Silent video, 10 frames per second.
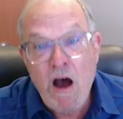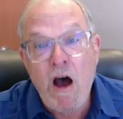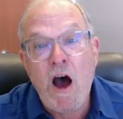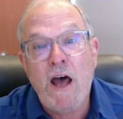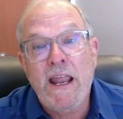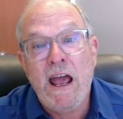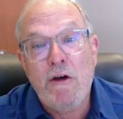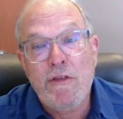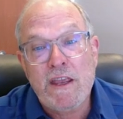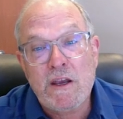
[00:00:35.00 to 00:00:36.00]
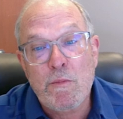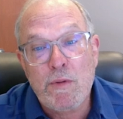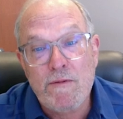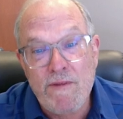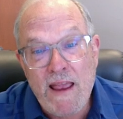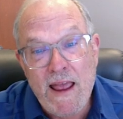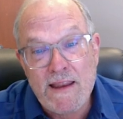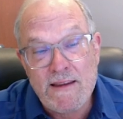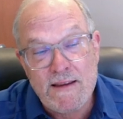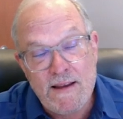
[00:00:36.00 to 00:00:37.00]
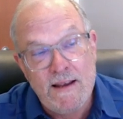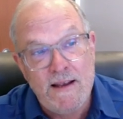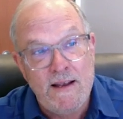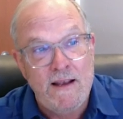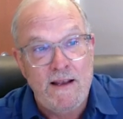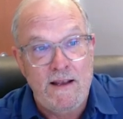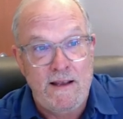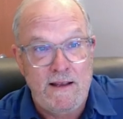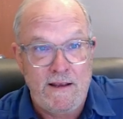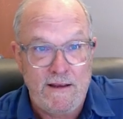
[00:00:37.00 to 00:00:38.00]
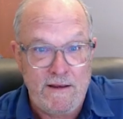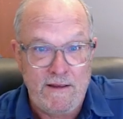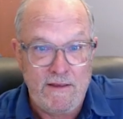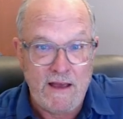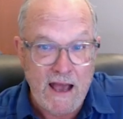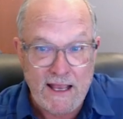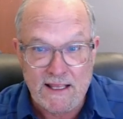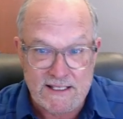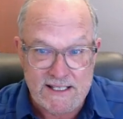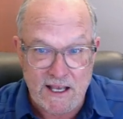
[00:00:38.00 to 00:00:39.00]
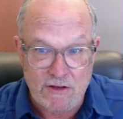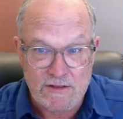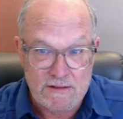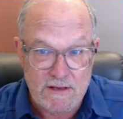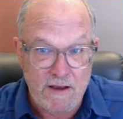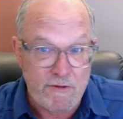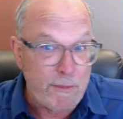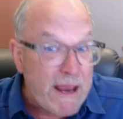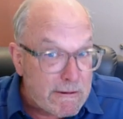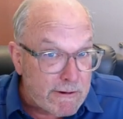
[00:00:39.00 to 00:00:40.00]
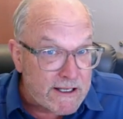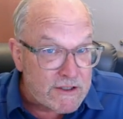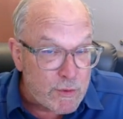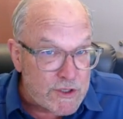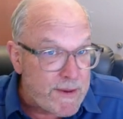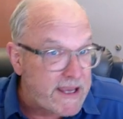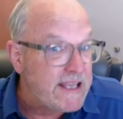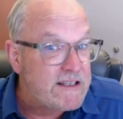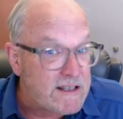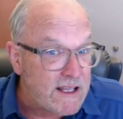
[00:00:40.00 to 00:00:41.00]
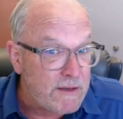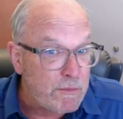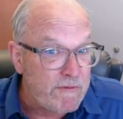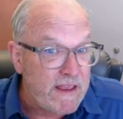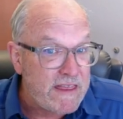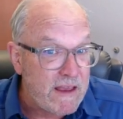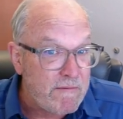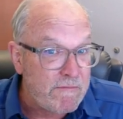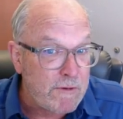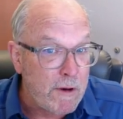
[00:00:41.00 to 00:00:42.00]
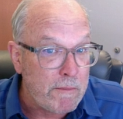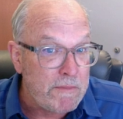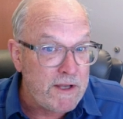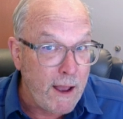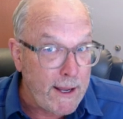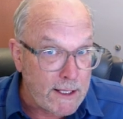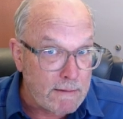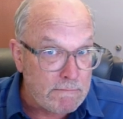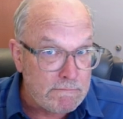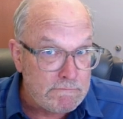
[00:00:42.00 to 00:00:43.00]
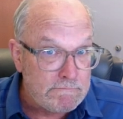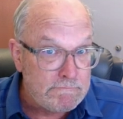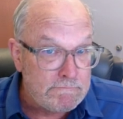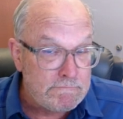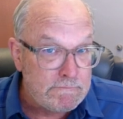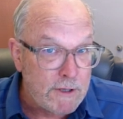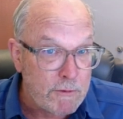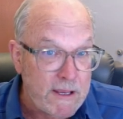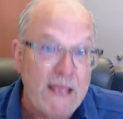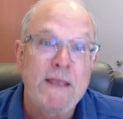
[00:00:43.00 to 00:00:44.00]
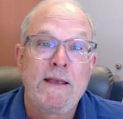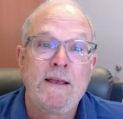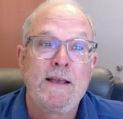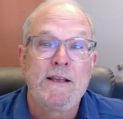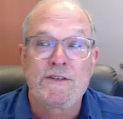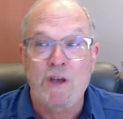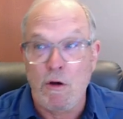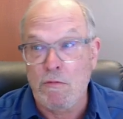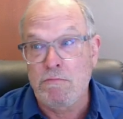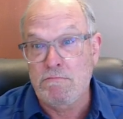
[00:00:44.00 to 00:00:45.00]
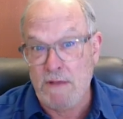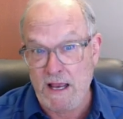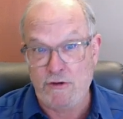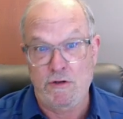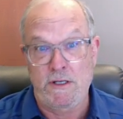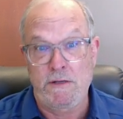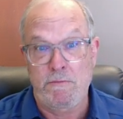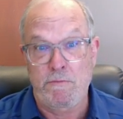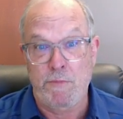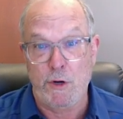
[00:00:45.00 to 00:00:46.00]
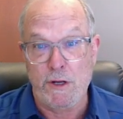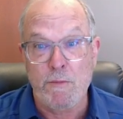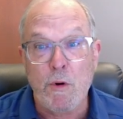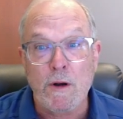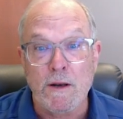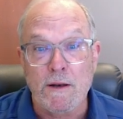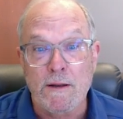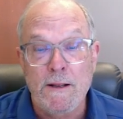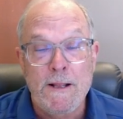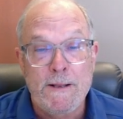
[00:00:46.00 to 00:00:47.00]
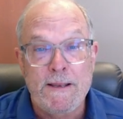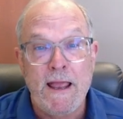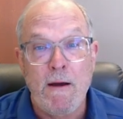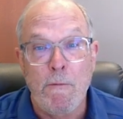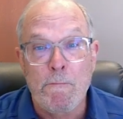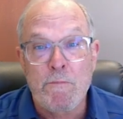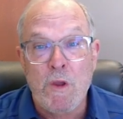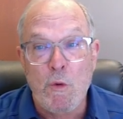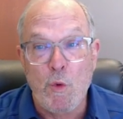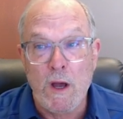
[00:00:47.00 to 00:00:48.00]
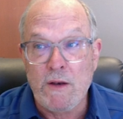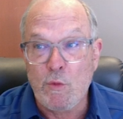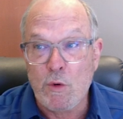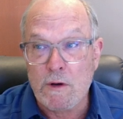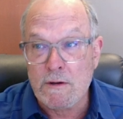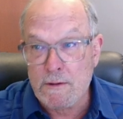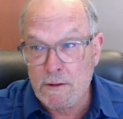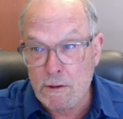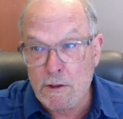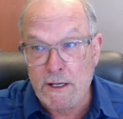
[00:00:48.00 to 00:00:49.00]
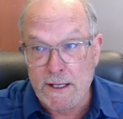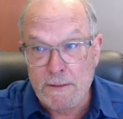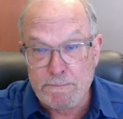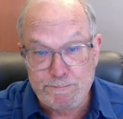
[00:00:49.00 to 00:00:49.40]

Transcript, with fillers: on how they can prevent the islet cells of your pancreas, which make insulin, prevent them from dying. Okay? So, actually, pretty important. Now, what we're learning